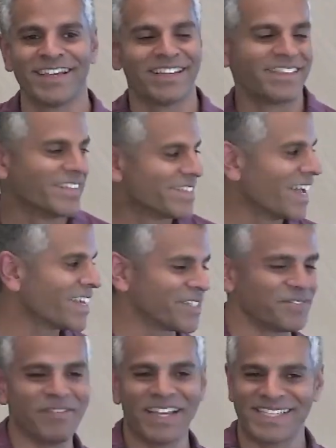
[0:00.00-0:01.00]
This
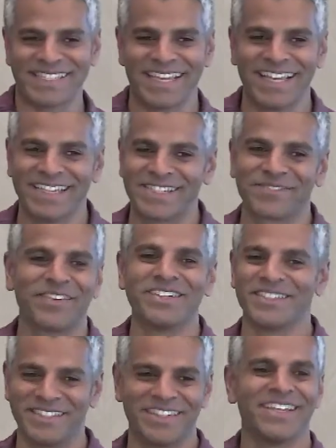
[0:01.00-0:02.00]
action makes sense. Make Why the
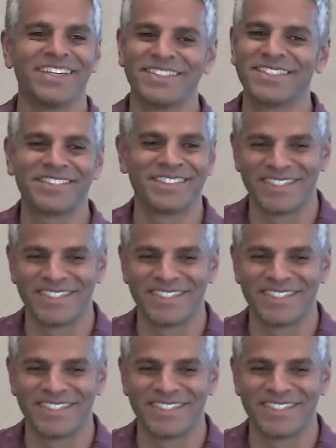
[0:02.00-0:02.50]
Batman go just, away.